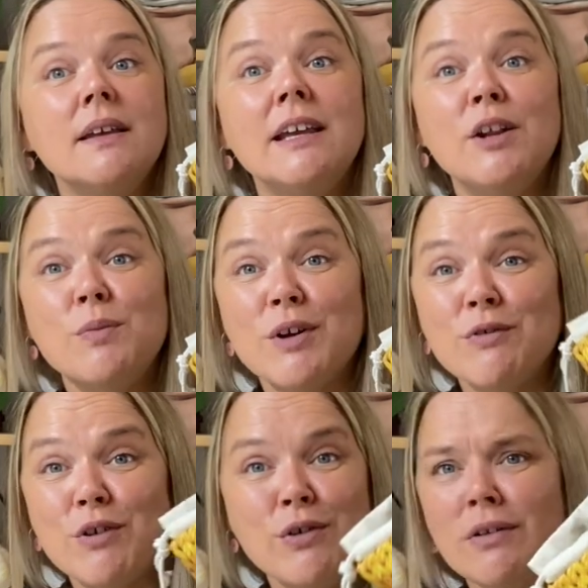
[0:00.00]
Yellow Brick
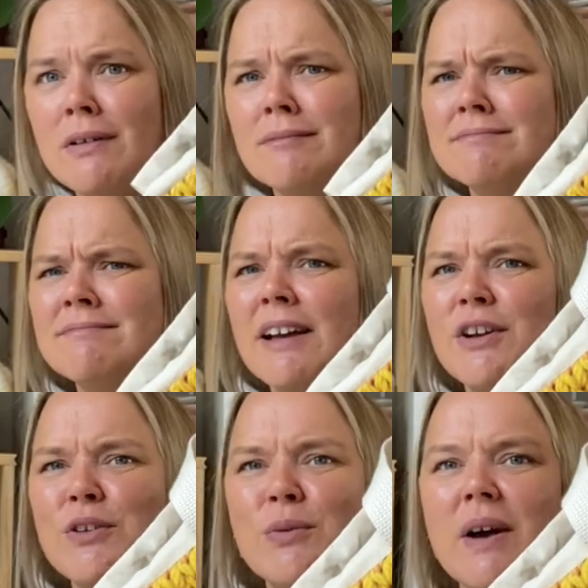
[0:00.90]
Road. I
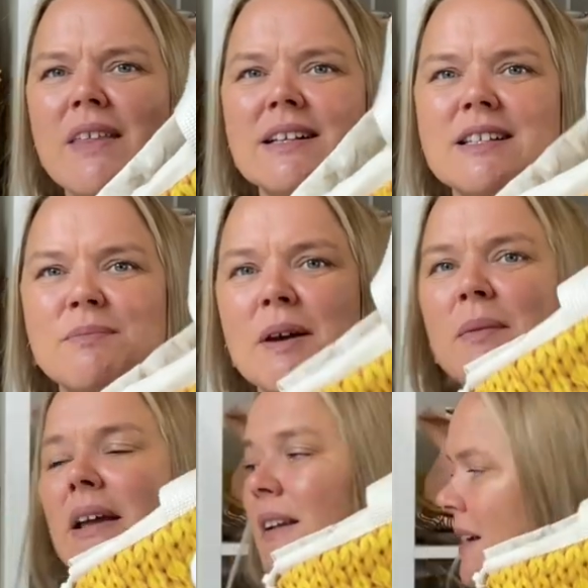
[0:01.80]
don't know why that slipped my
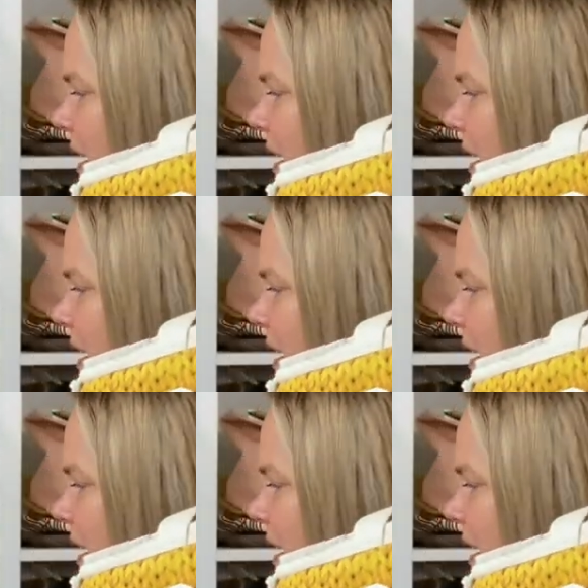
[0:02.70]
mind.